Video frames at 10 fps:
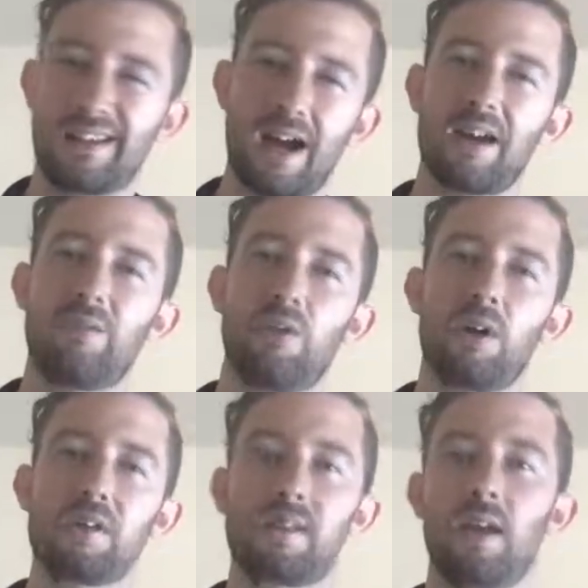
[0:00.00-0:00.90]
kind of
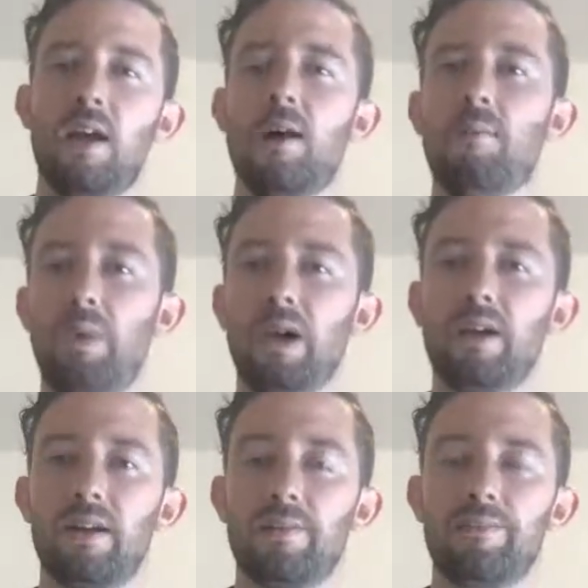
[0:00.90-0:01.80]
works,
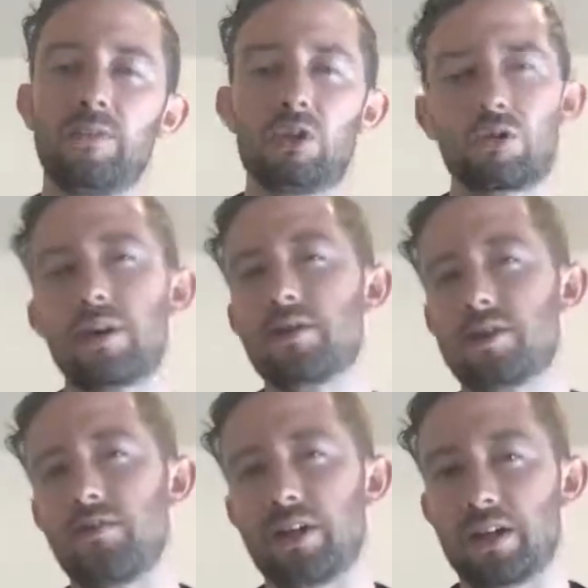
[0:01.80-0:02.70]
but you're training
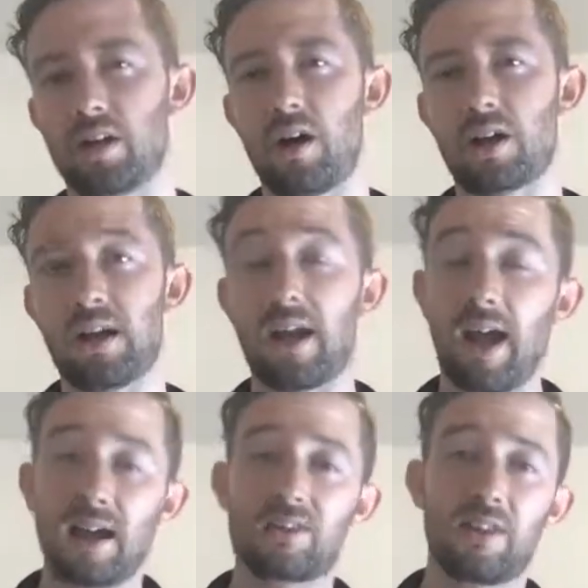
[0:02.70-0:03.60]
yourself like a dog. And I
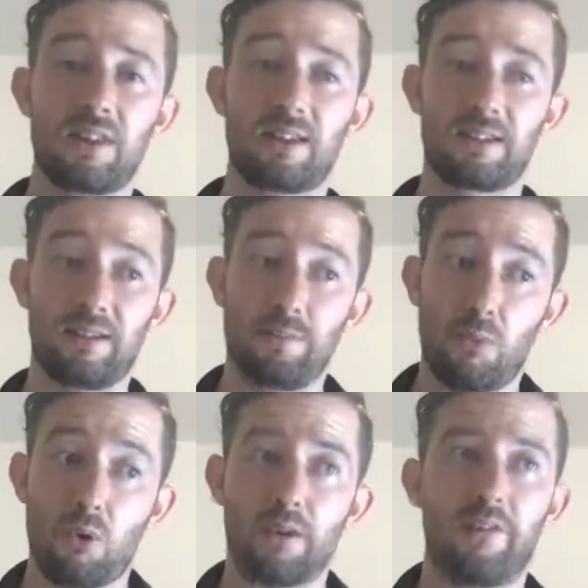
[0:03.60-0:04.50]
actually think like
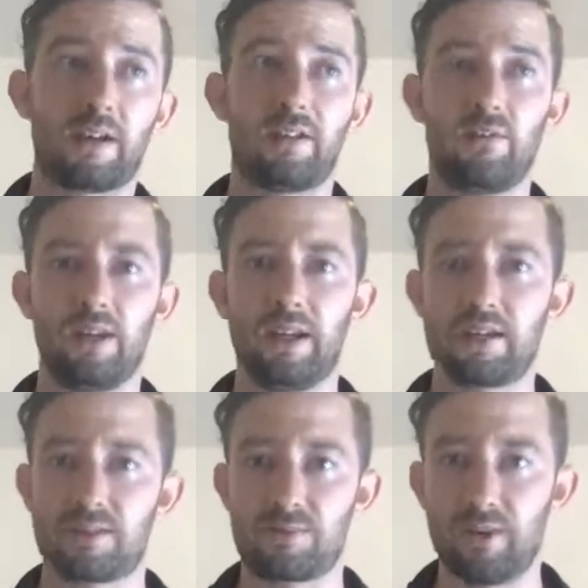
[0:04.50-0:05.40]
more effectively is
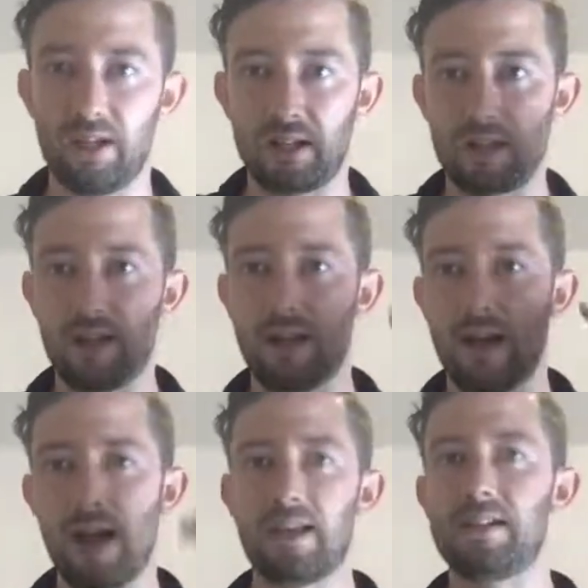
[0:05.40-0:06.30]
just be like,
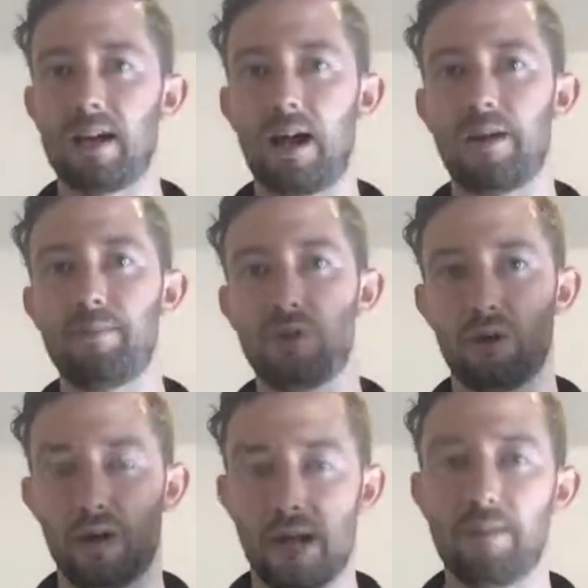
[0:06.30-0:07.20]
anytime
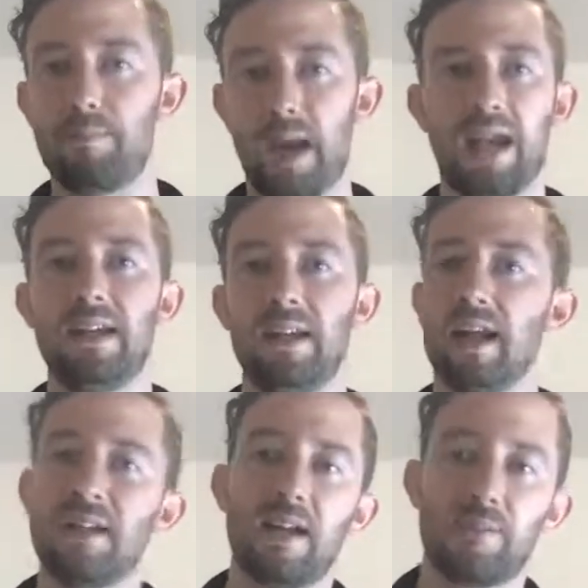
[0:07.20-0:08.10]
you're in pain,
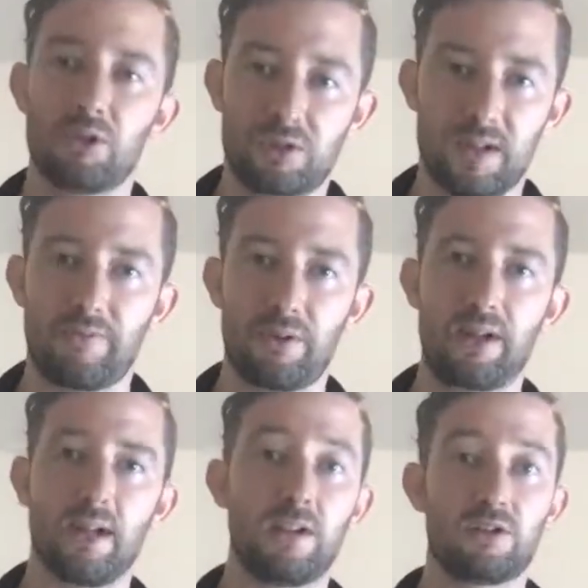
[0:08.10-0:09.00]
anytime you're
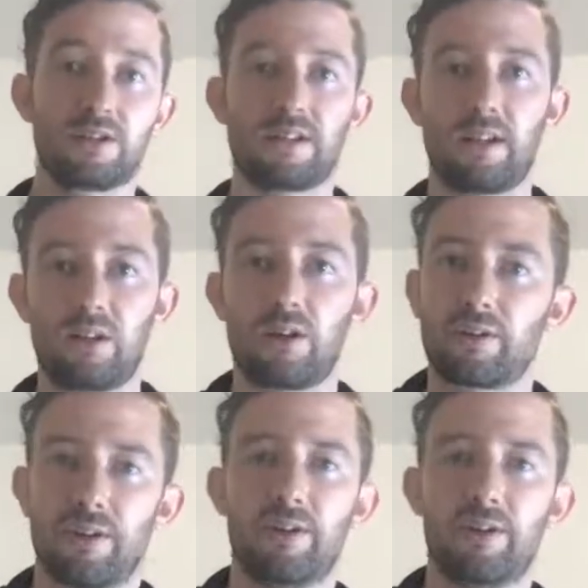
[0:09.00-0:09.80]
suffering and you're just like, look,